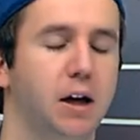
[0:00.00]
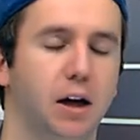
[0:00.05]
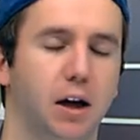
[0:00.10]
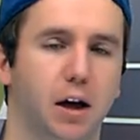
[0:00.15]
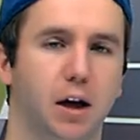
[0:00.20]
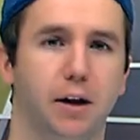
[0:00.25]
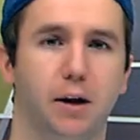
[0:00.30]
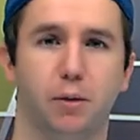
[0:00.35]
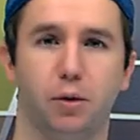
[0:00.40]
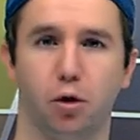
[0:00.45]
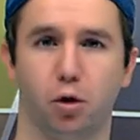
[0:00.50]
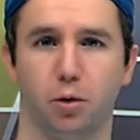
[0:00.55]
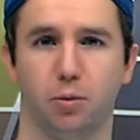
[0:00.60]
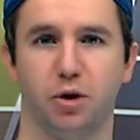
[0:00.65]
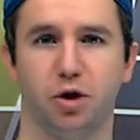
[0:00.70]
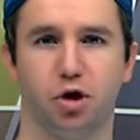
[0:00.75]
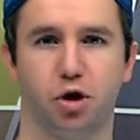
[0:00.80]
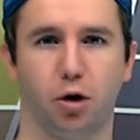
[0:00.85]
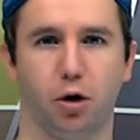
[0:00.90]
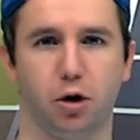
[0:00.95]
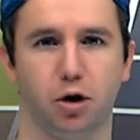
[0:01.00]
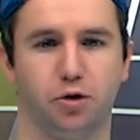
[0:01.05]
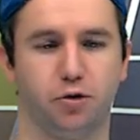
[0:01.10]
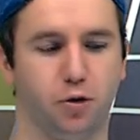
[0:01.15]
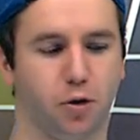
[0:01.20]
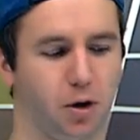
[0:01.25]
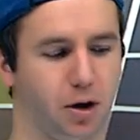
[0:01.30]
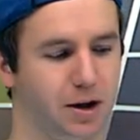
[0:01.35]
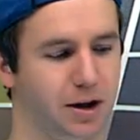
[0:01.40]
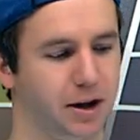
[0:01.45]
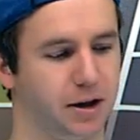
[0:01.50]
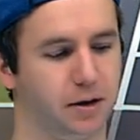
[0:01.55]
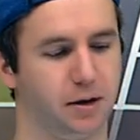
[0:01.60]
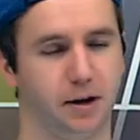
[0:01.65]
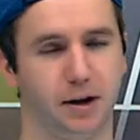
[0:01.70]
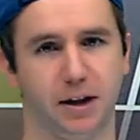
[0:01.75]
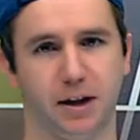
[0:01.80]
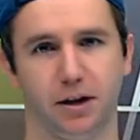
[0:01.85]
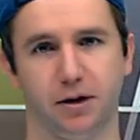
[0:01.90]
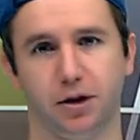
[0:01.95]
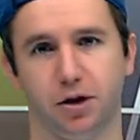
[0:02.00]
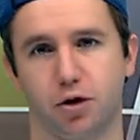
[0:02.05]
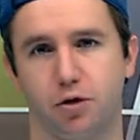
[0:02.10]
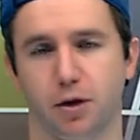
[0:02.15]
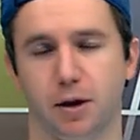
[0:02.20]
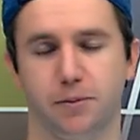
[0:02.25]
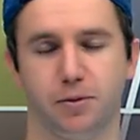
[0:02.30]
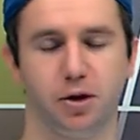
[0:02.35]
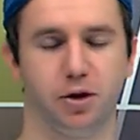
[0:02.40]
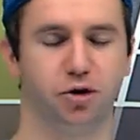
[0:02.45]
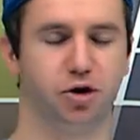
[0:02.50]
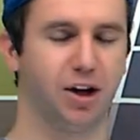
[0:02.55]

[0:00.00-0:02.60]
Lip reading: that we normally charge for, click the link in the description.